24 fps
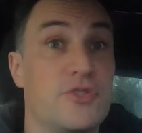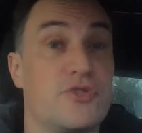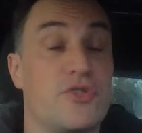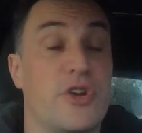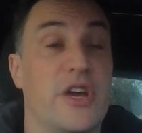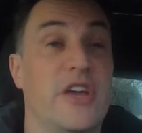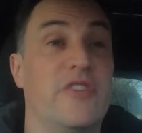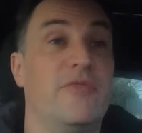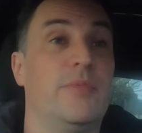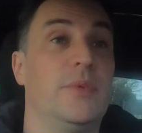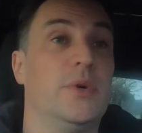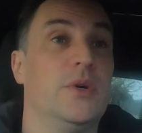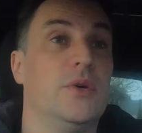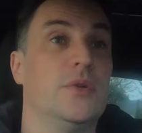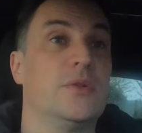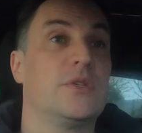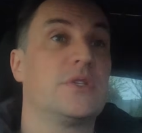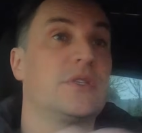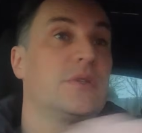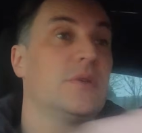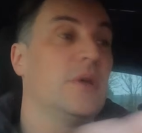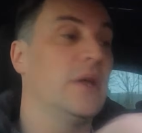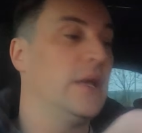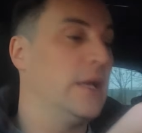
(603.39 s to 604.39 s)
drive
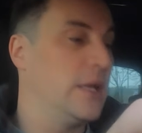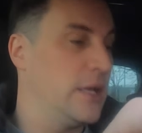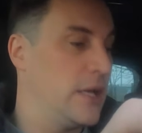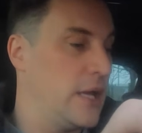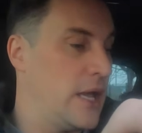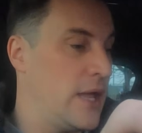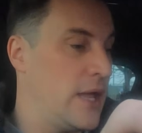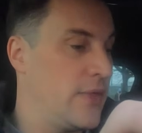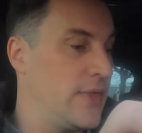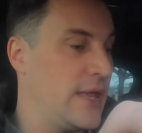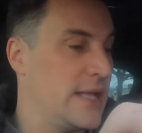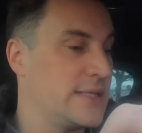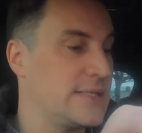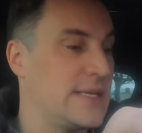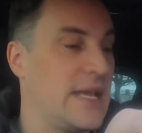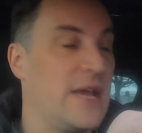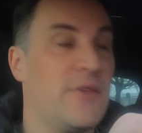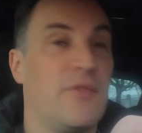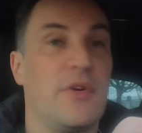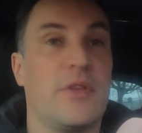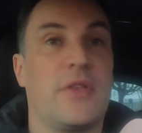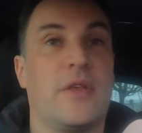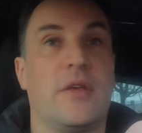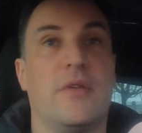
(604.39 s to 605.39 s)
modes, and that's
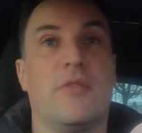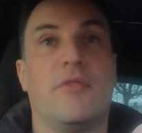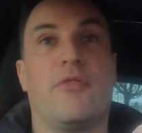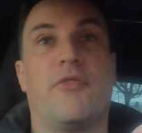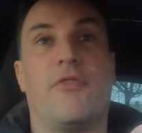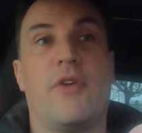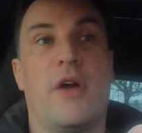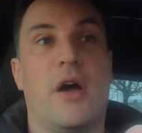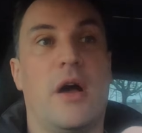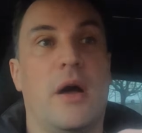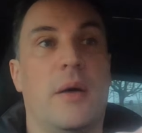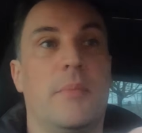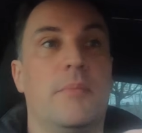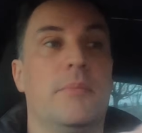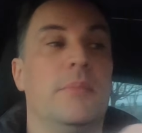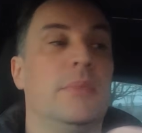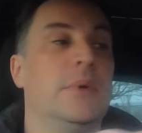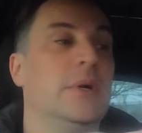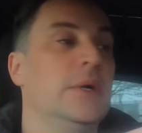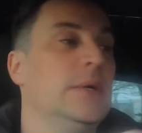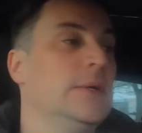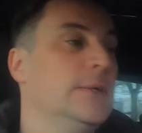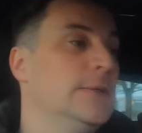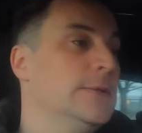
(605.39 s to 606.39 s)
everything from
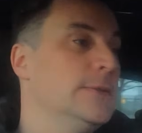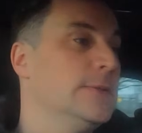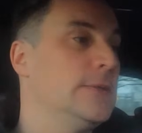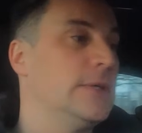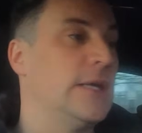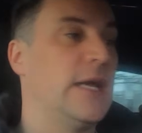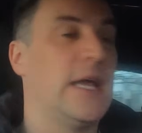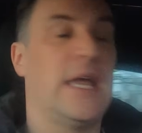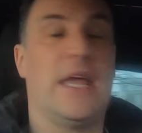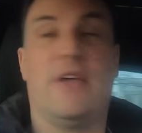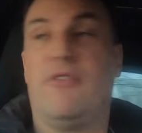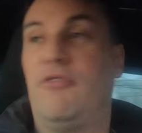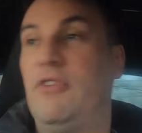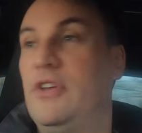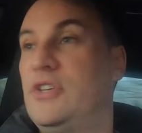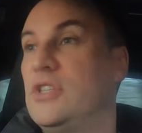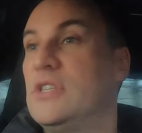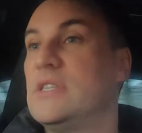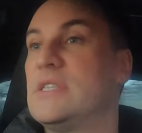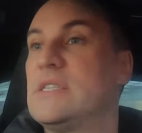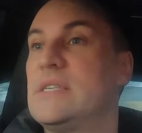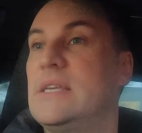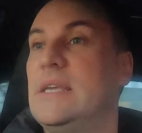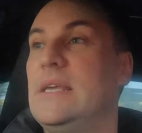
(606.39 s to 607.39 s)

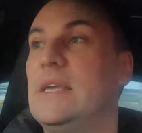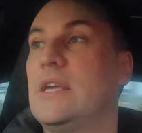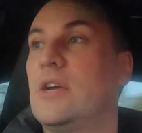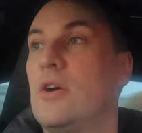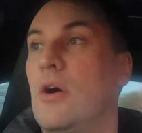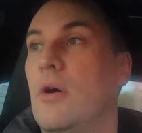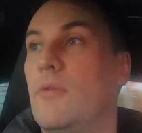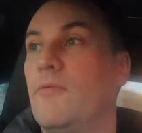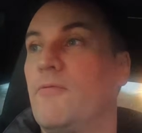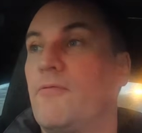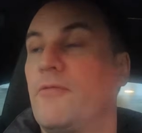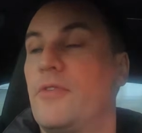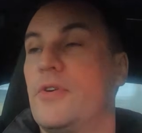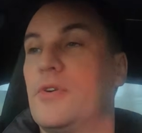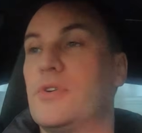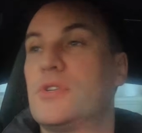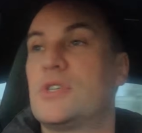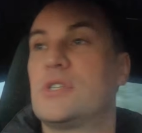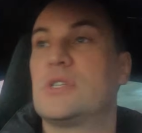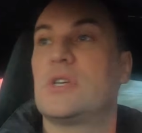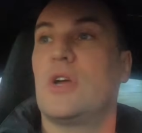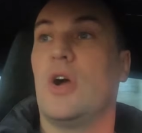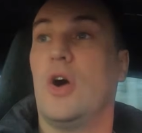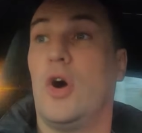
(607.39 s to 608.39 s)
efficiency,
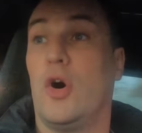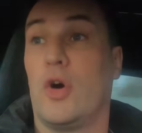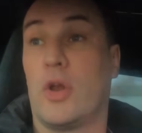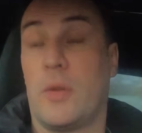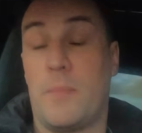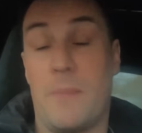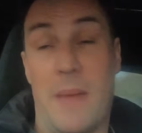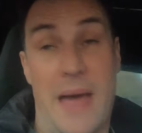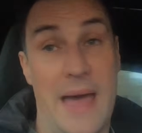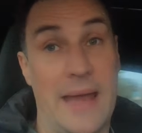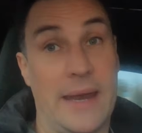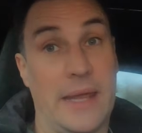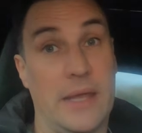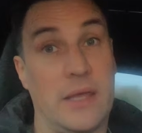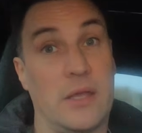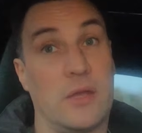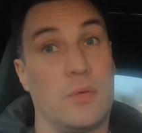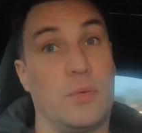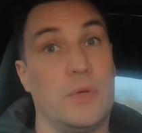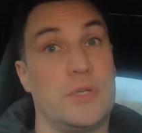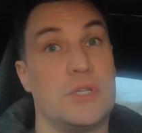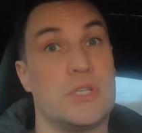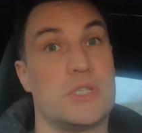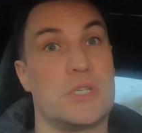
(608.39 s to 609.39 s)
comfort, automatic,
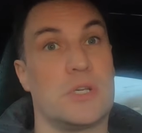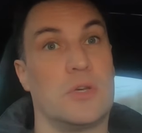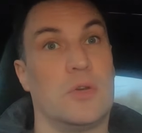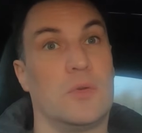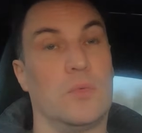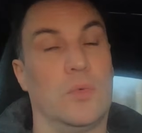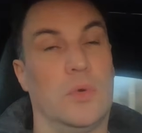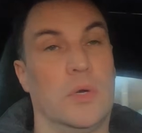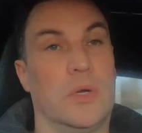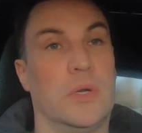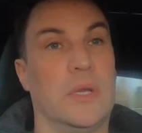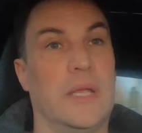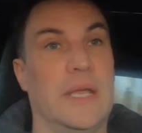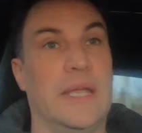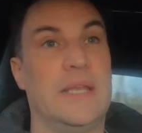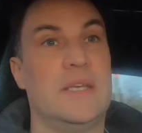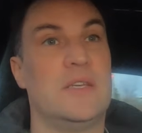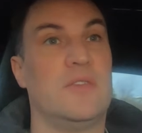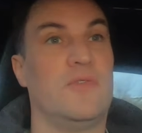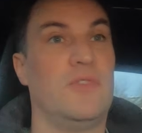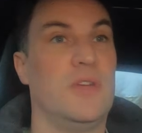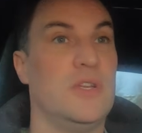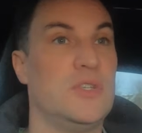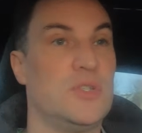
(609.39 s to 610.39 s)
which is a good one,
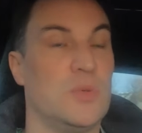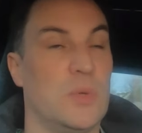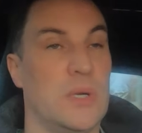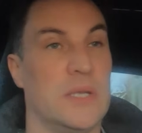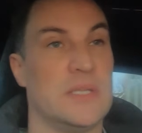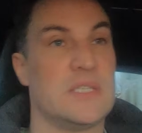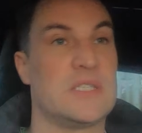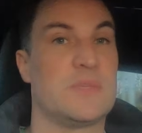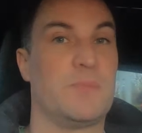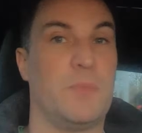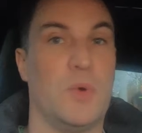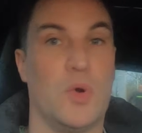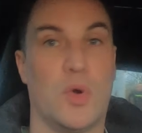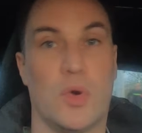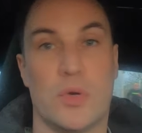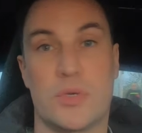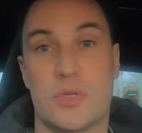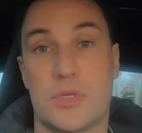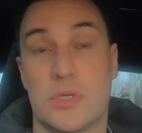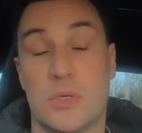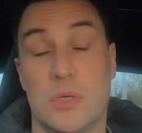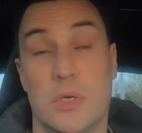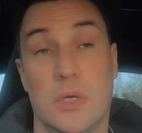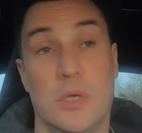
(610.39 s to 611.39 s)
individual and
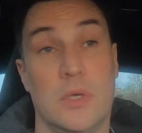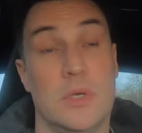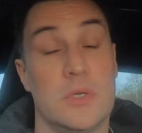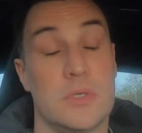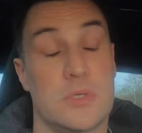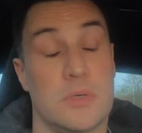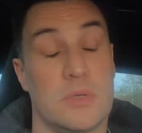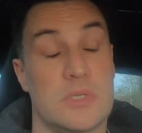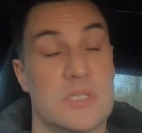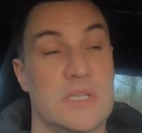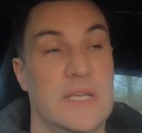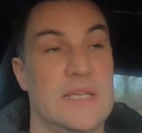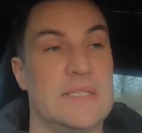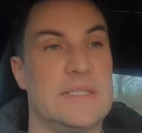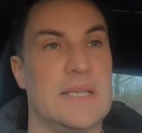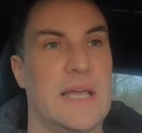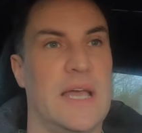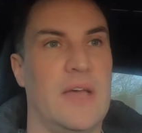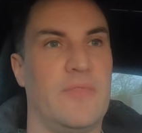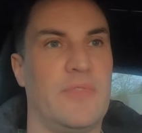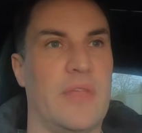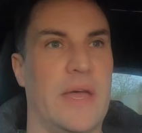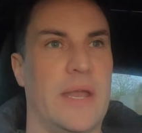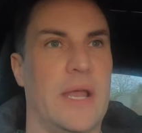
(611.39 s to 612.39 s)
sport. So it's nice to
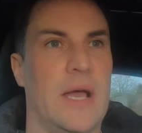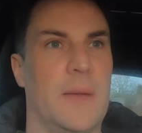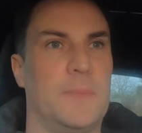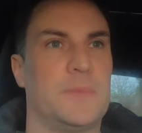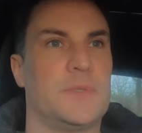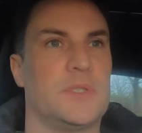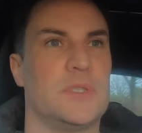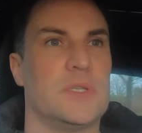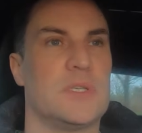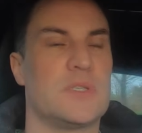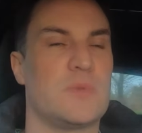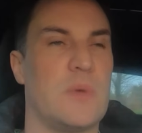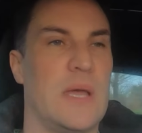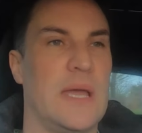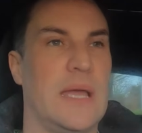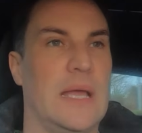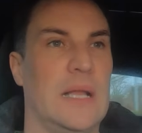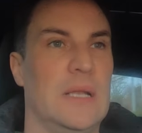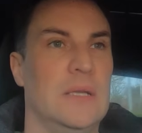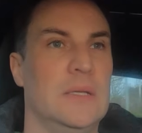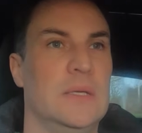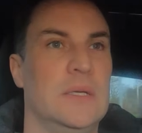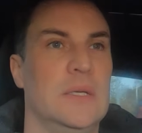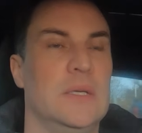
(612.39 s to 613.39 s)
have that option as
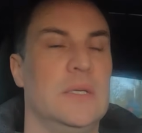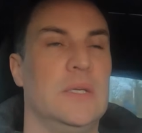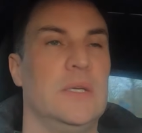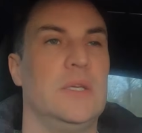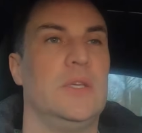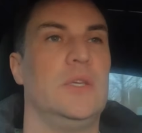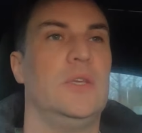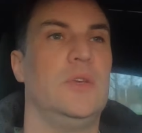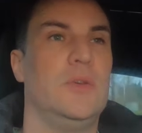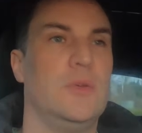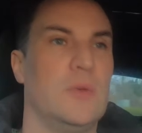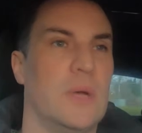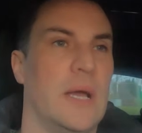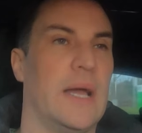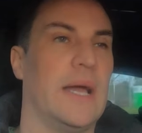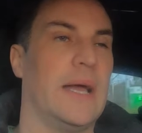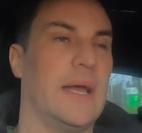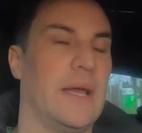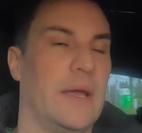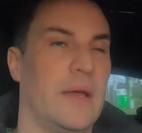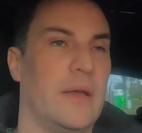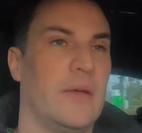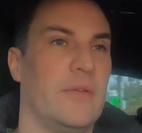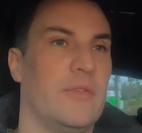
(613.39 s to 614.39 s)
well. You
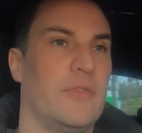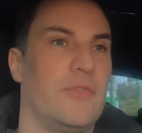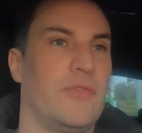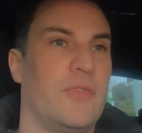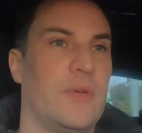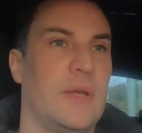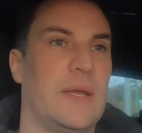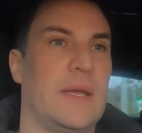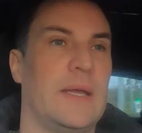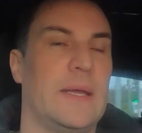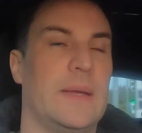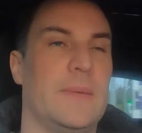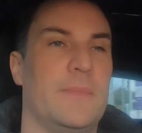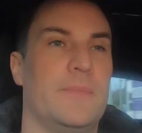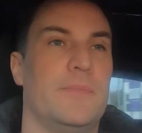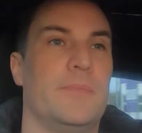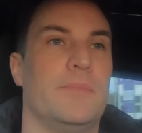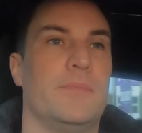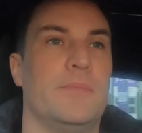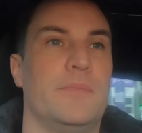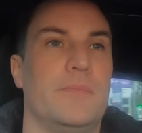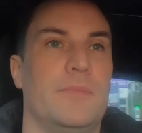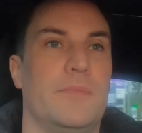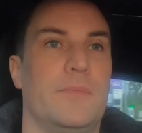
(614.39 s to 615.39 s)
have
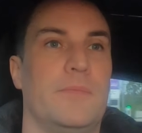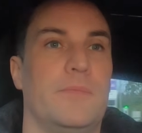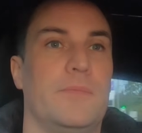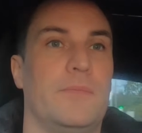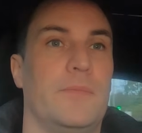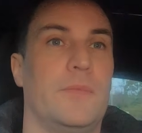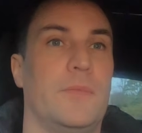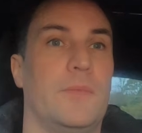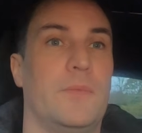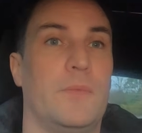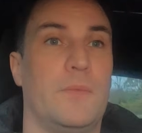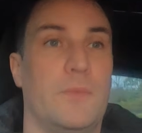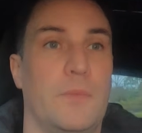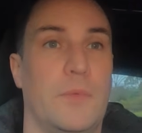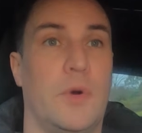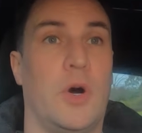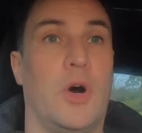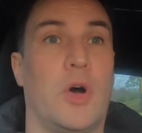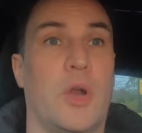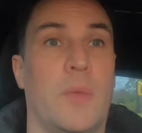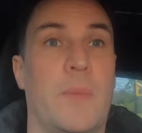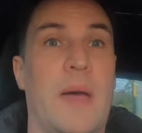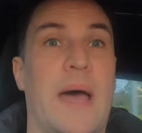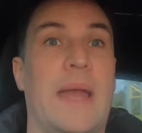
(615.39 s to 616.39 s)

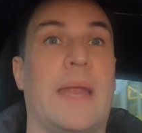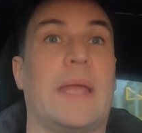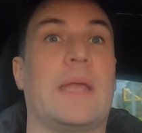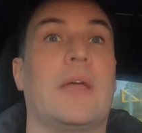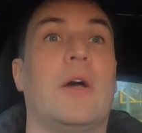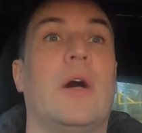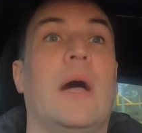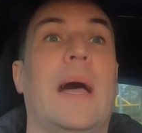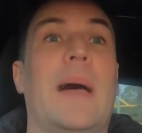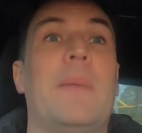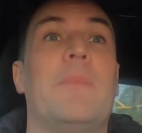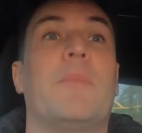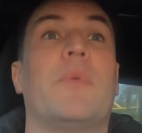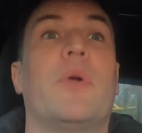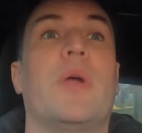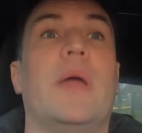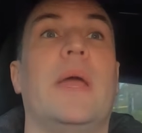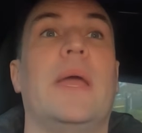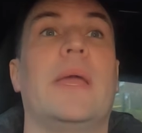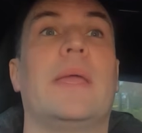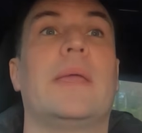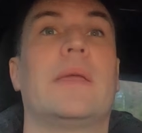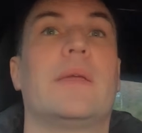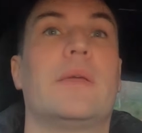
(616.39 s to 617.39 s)
automatic
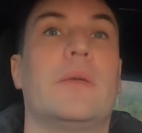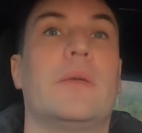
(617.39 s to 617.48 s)
handbrake.